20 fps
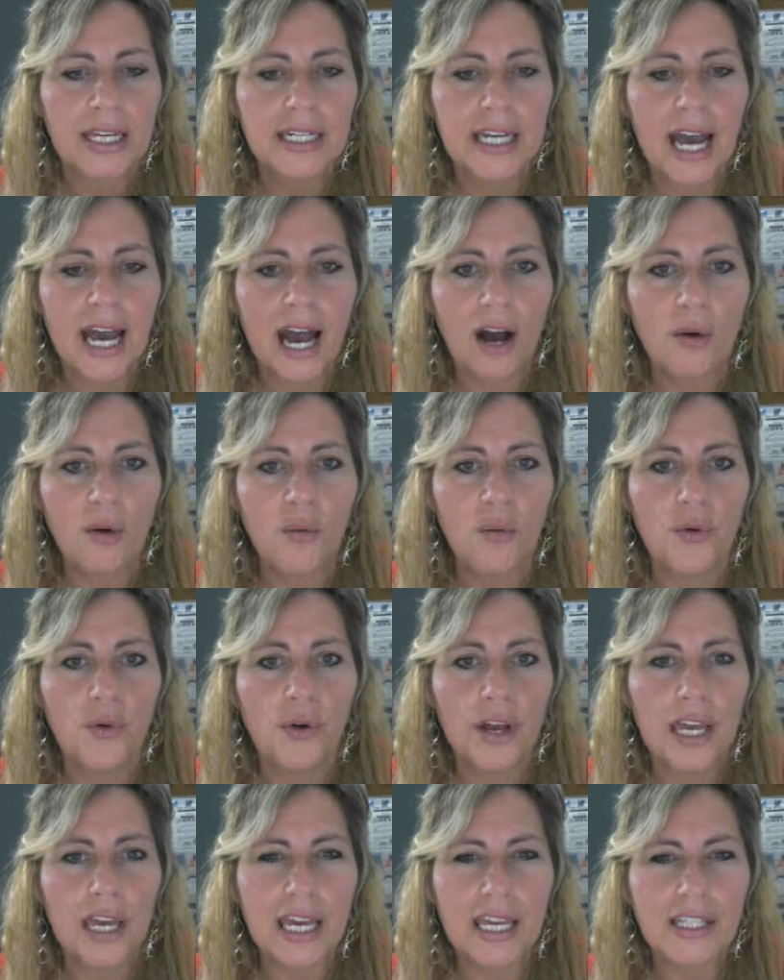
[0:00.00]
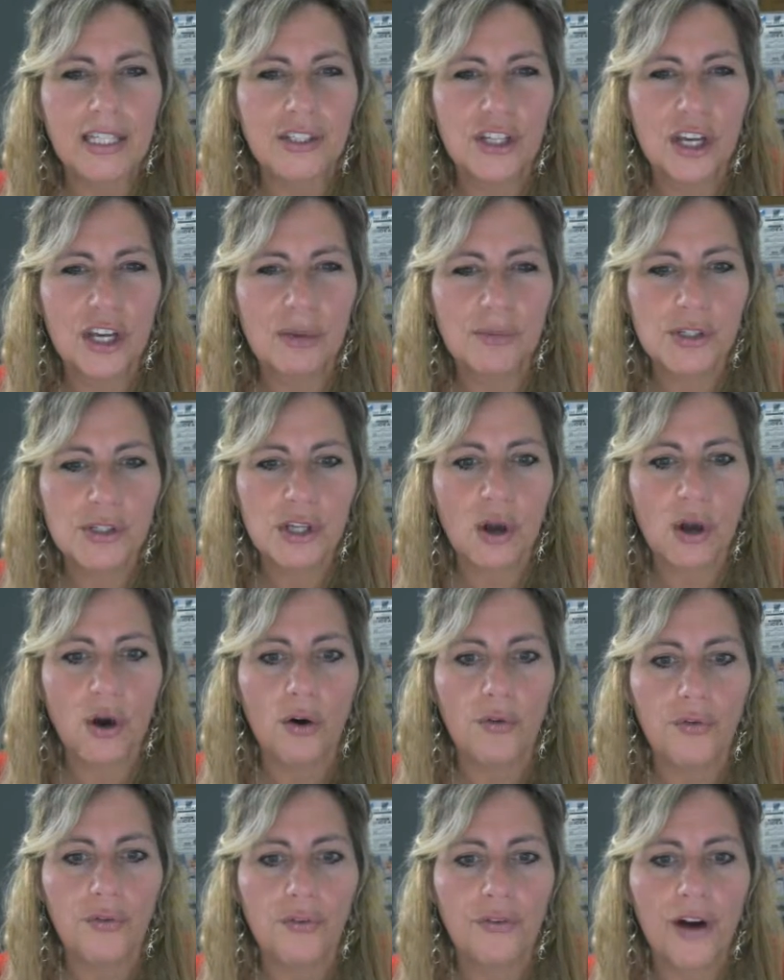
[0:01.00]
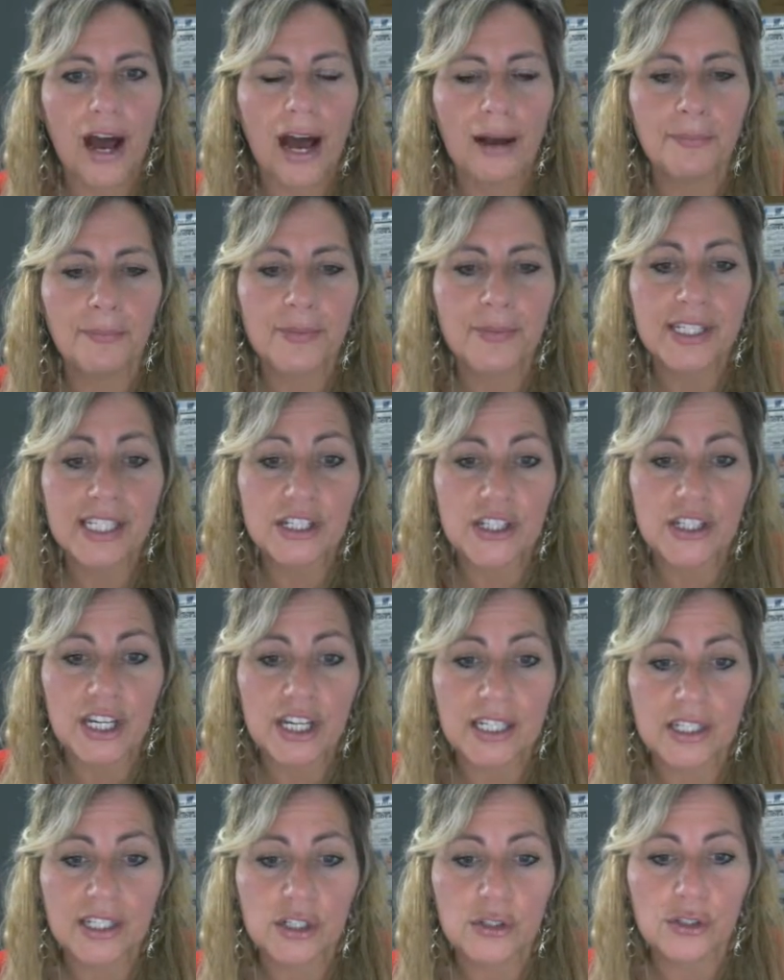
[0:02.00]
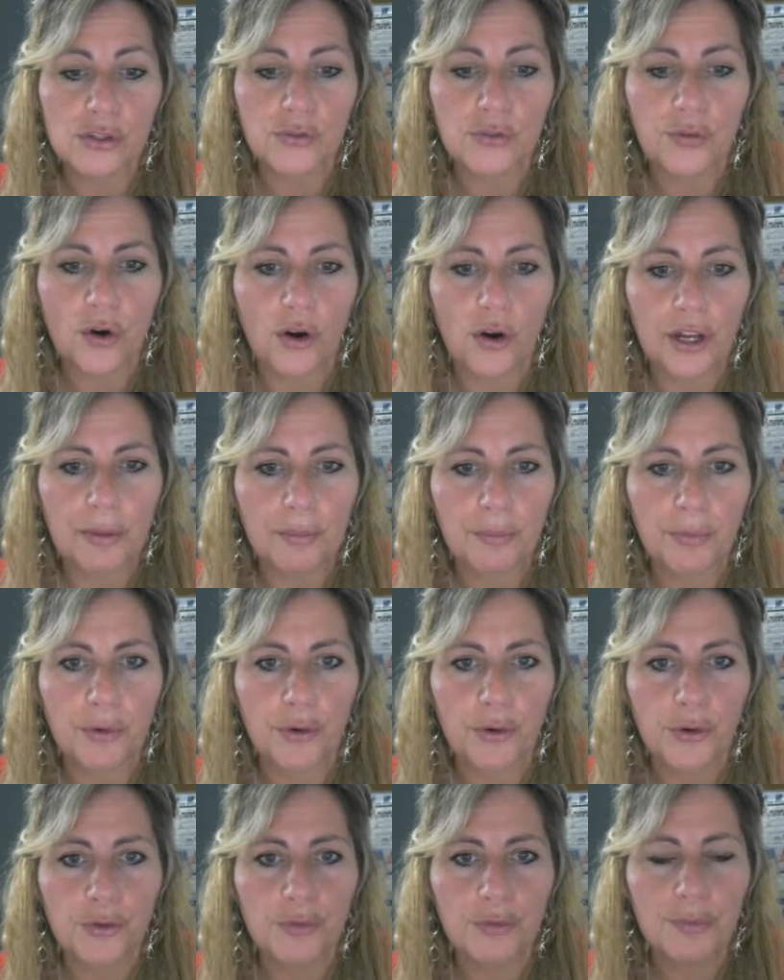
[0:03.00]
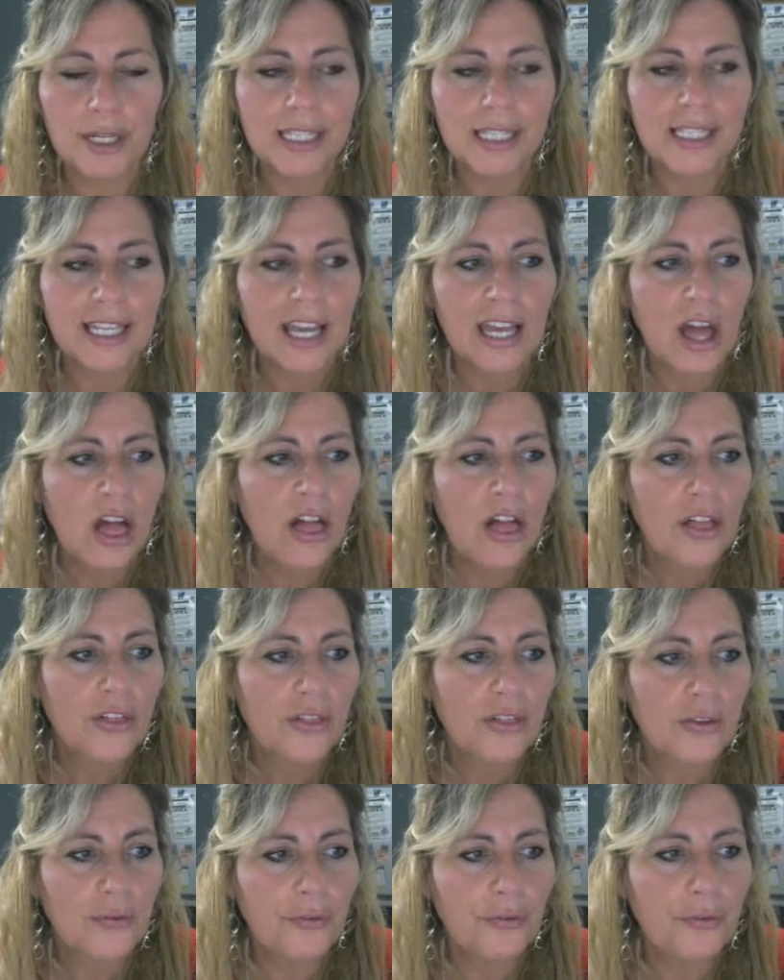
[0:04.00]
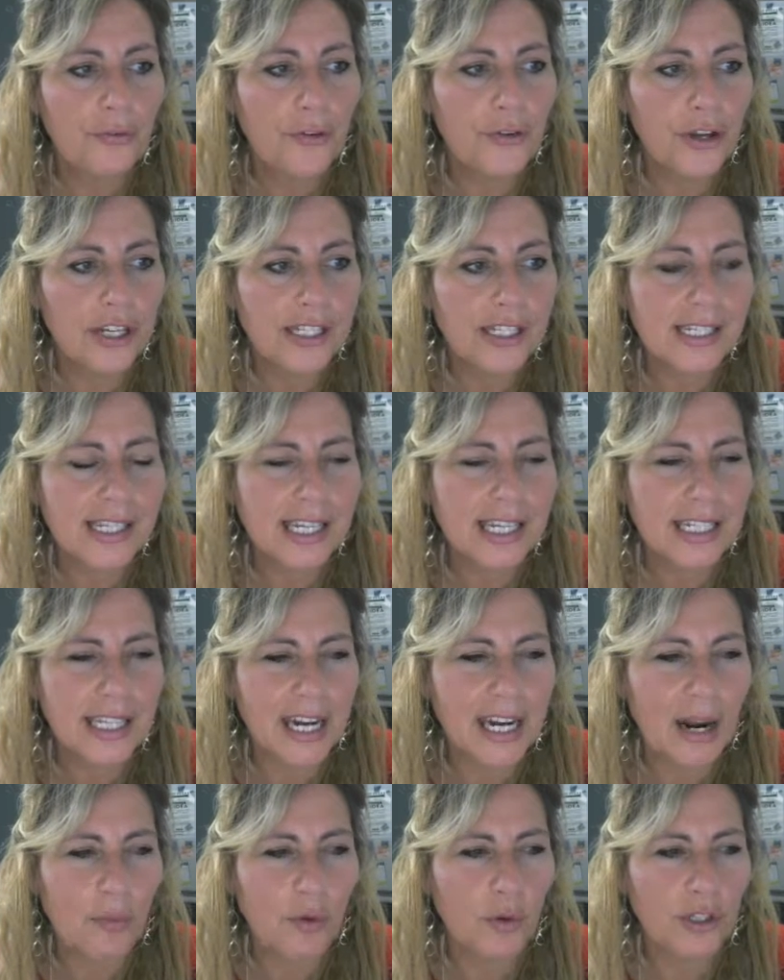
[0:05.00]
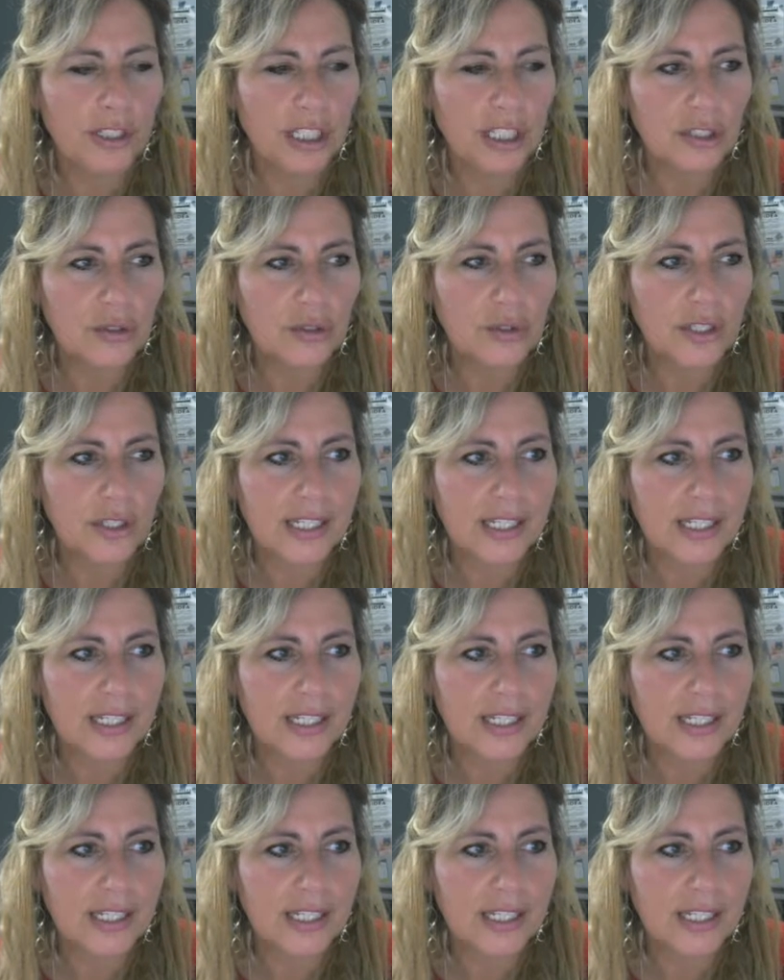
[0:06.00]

Now, in terms of suggestions for improvement, the first thing that I wanted to